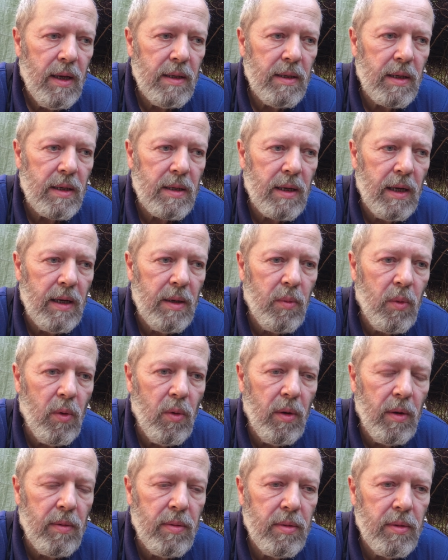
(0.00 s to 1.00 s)
As I say,
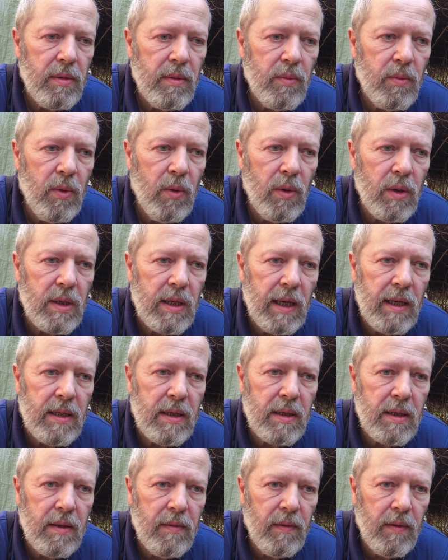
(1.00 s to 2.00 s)
the water
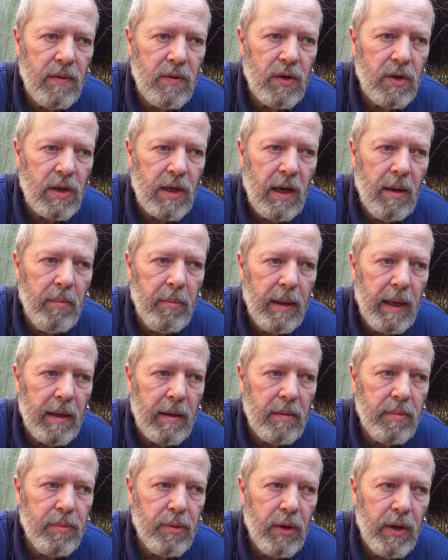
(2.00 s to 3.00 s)
tests have just come back
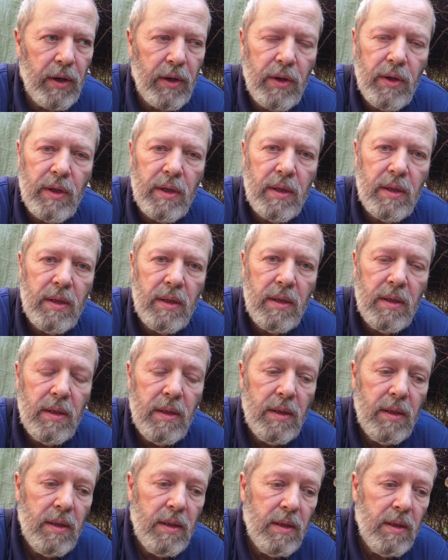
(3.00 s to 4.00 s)
pretty good.
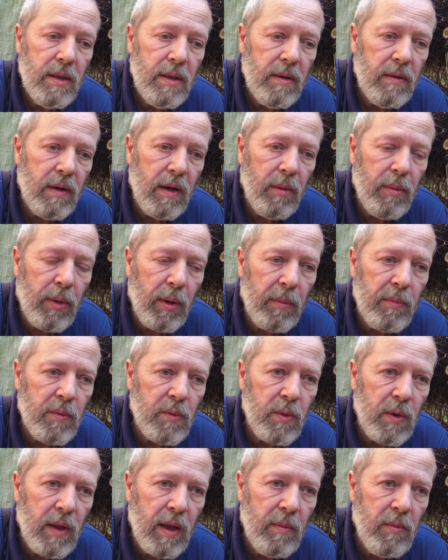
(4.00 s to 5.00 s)
No problems
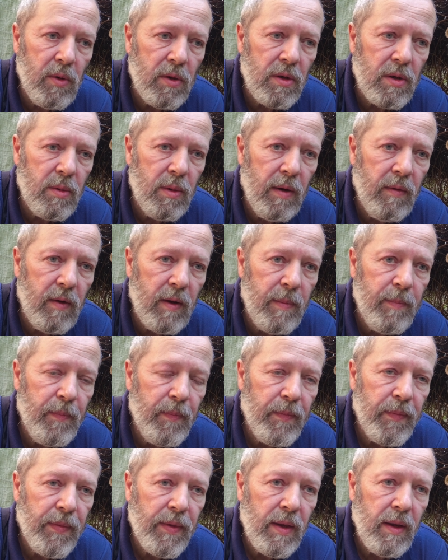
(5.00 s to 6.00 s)
with them whatsoever.
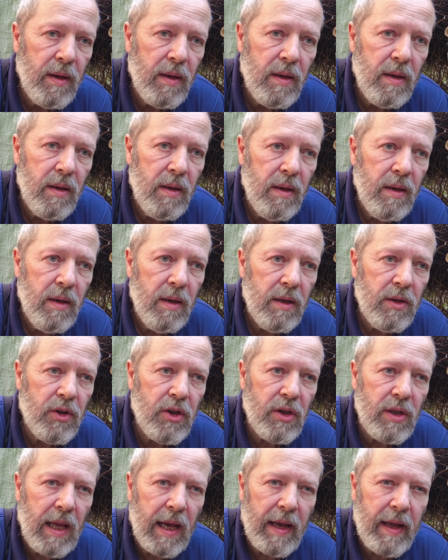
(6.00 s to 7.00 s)

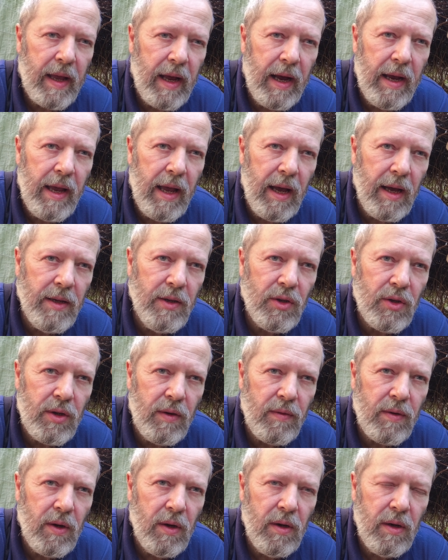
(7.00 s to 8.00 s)
Just that KH
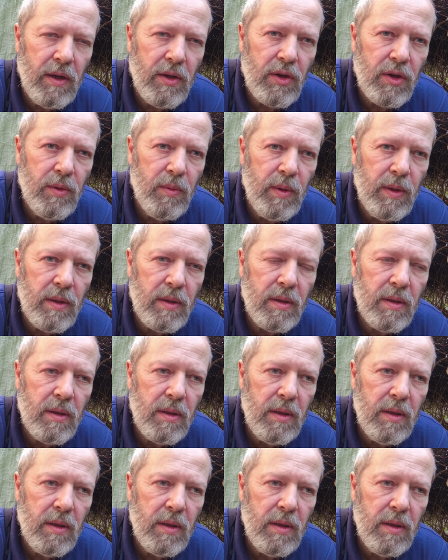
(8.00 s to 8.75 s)
I've got an issue with.